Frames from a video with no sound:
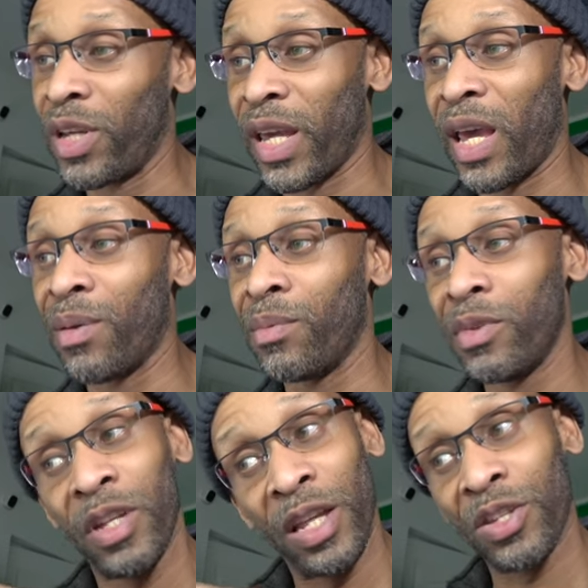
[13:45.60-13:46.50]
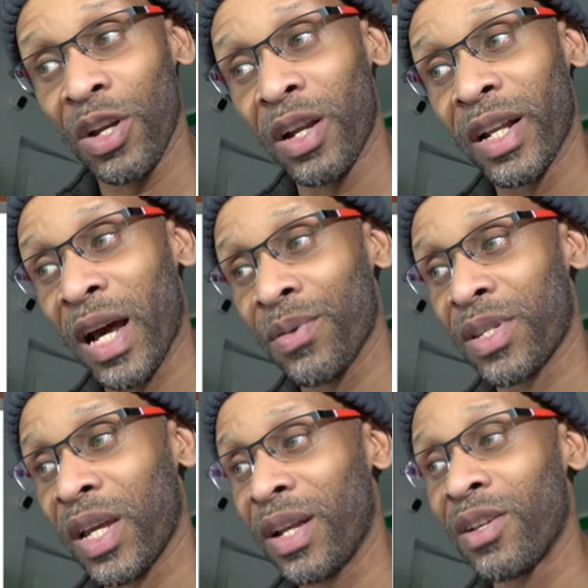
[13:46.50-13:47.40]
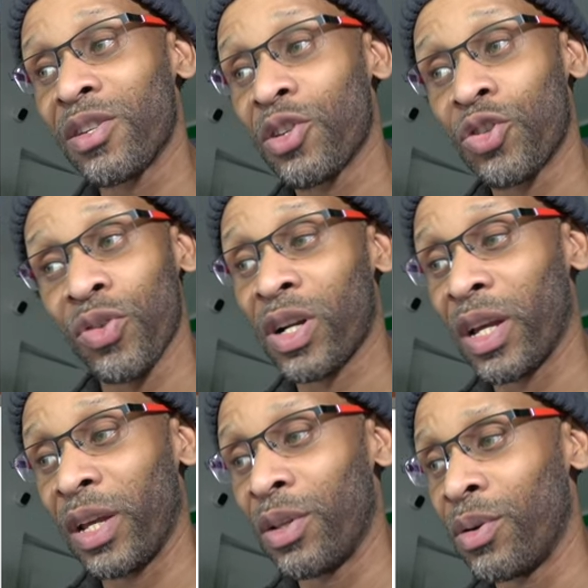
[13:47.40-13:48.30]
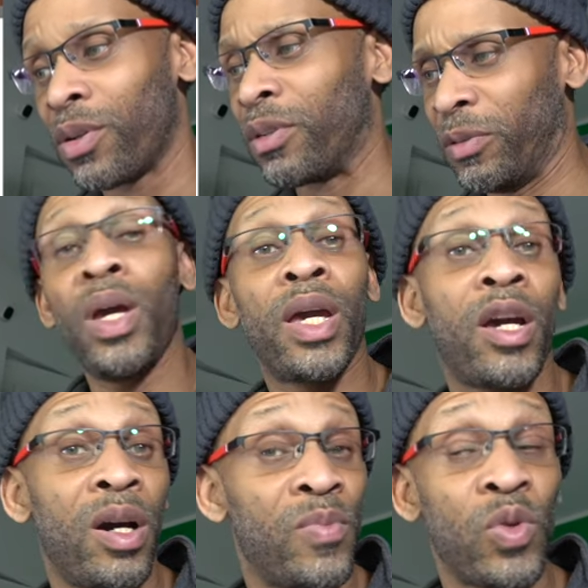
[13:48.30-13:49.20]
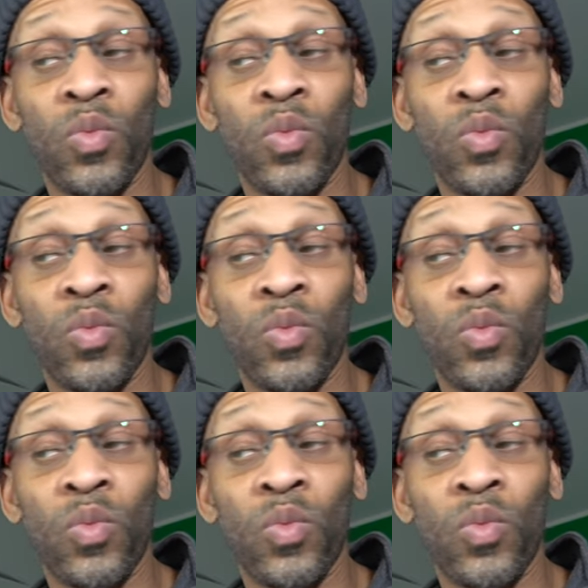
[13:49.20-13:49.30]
you can't install it outside. This is strictly indoor. It comes